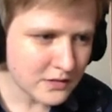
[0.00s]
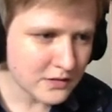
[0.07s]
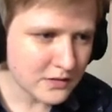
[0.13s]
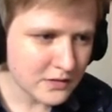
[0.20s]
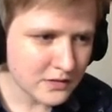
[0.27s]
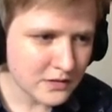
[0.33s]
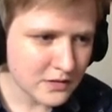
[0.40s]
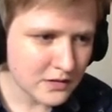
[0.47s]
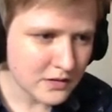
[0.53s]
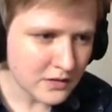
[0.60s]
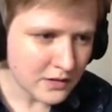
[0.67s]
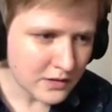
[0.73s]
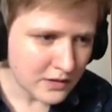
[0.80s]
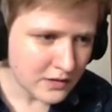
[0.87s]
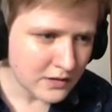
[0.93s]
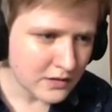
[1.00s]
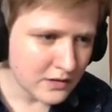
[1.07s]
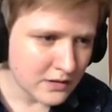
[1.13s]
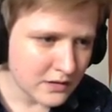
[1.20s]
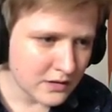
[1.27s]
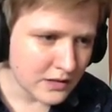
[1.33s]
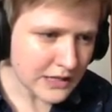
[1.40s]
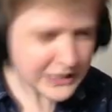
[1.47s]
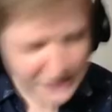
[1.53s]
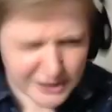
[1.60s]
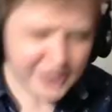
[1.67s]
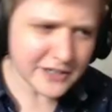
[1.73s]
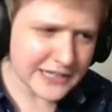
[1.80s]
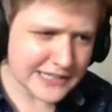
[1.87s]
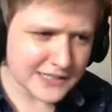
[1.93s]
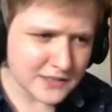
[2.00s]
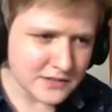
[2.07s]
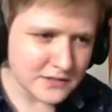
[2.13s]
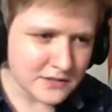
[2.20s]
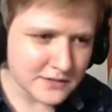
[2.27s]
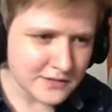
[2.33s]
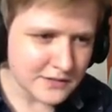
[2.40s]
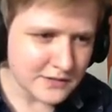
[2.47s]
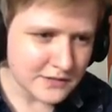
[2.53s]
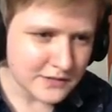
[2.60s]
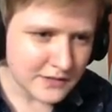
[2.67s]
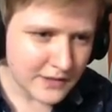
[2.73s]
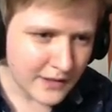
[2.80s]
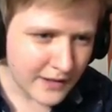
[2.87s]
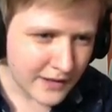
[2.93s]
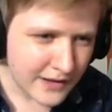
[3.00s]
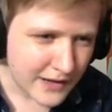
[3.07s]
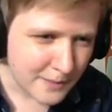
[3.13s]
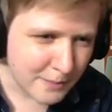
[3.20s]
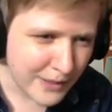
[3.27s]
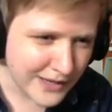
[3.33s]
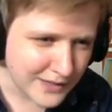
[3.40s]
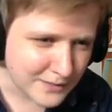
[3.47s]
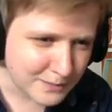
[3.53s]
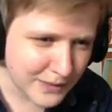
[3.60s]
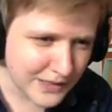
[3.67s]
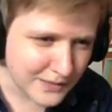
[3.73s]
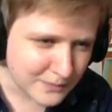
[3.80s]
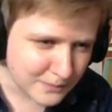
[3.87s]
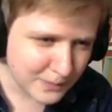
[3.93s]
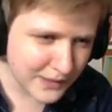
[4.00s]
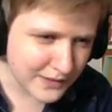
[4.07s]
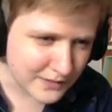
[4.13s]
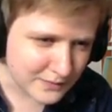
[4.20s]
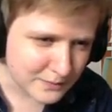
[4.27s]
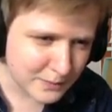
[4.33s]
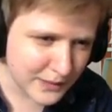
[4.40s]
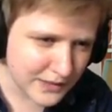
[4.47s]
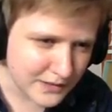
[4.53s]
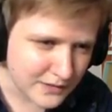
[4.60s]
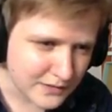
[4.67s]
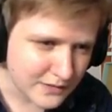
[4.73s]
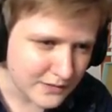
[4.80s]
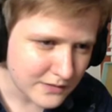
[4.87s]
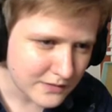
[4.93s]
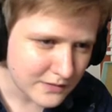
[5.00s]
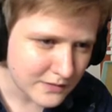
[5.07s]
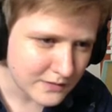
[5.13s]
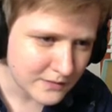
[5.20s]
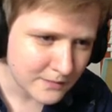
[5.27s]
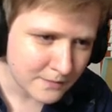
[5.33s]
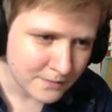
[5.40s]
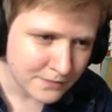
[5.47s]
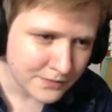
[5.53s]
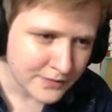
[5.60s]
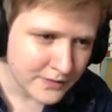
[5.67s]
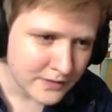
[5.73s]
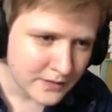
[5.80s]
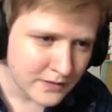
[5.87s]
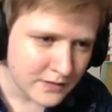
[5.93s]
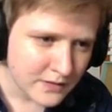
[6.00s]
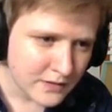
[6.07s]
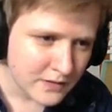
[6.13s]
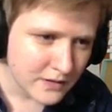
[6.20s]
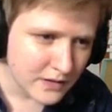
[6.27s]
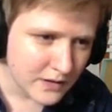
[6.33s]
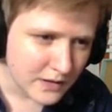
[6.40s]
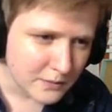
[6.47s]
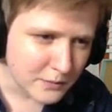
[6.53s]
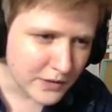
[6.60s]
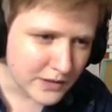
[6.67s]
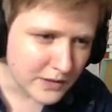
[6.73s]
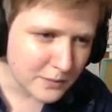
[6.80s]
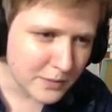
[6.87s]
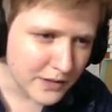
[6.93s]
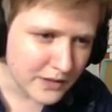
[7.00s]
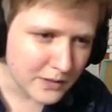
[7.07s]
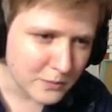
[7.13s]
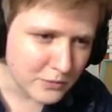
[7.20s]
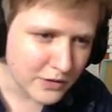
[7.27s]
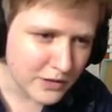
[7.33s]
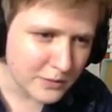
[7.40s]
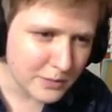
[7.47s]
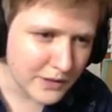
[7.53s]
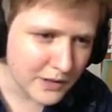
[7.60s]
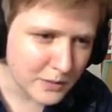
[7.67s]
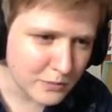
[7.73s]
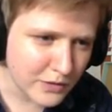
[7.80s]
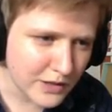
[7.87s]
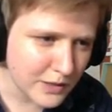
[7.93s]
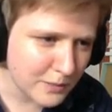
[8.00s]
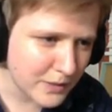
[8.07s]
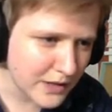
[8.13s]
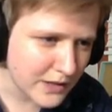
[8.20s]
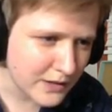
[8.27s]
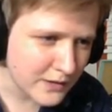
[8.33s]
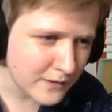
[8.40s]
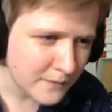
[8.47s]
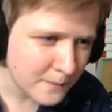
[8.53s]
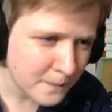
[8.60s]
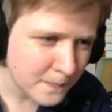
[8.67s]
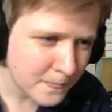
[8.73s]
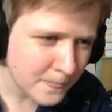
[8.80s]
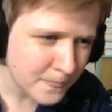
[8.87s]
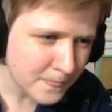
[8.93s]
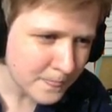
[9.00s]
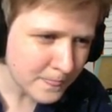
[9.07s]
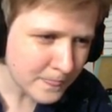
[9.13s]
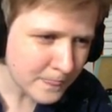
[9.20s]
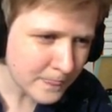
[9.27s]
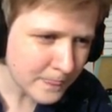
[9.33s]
Clear away that I uh, clear smoke. It. Uh, paint, paint, paint. Grab paint. that thing before it hits us. I'm ready to paint. I'm ready to paint. I'm ready to paint. Paint the road.